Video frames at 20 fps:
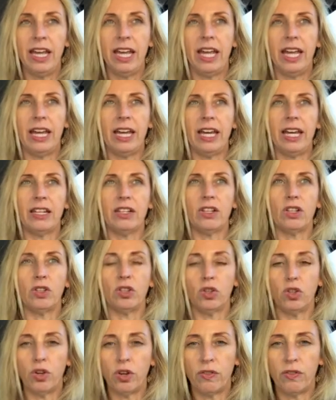and
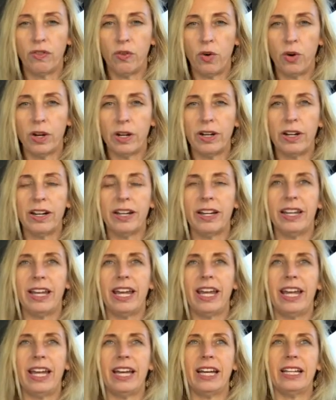look for
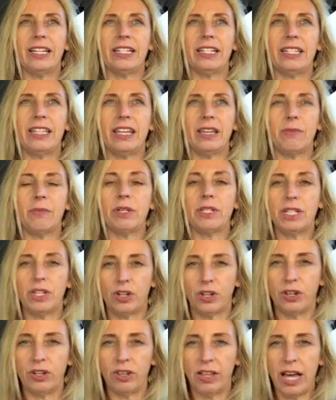and then
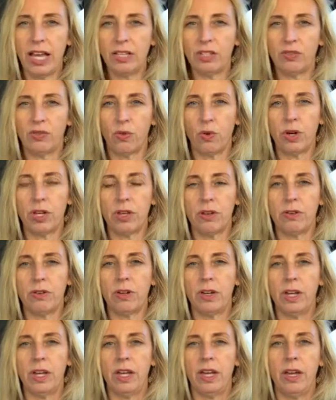materialize for you.
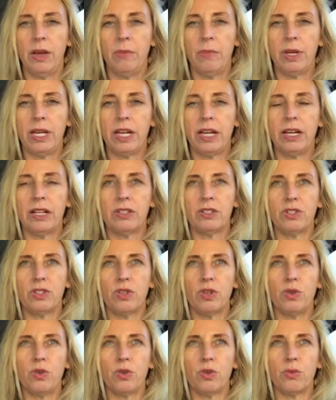Because
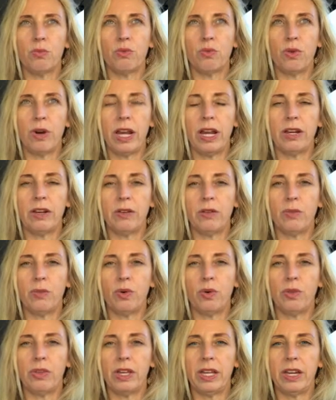your brain
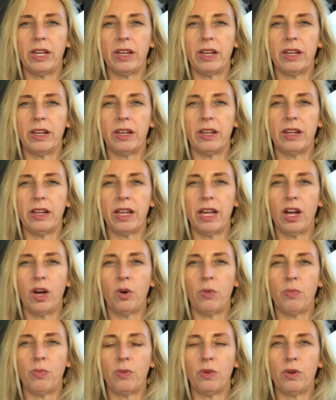will then
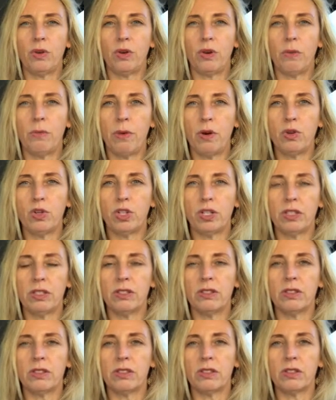help your
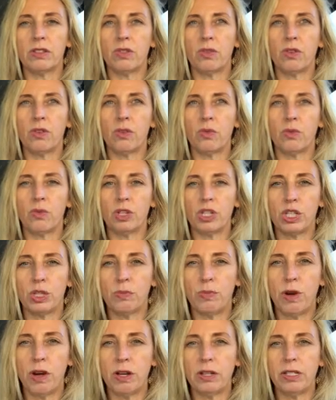emotions
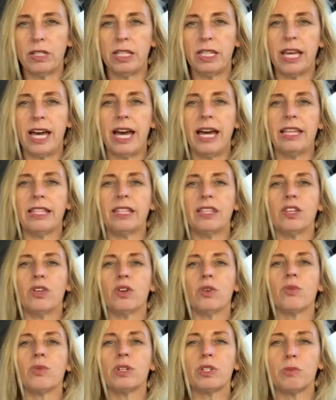respond to that.
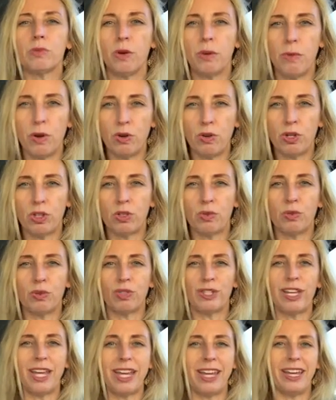Your emotions
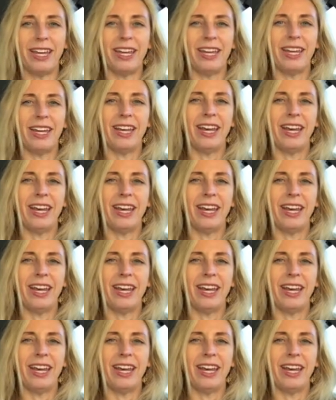will take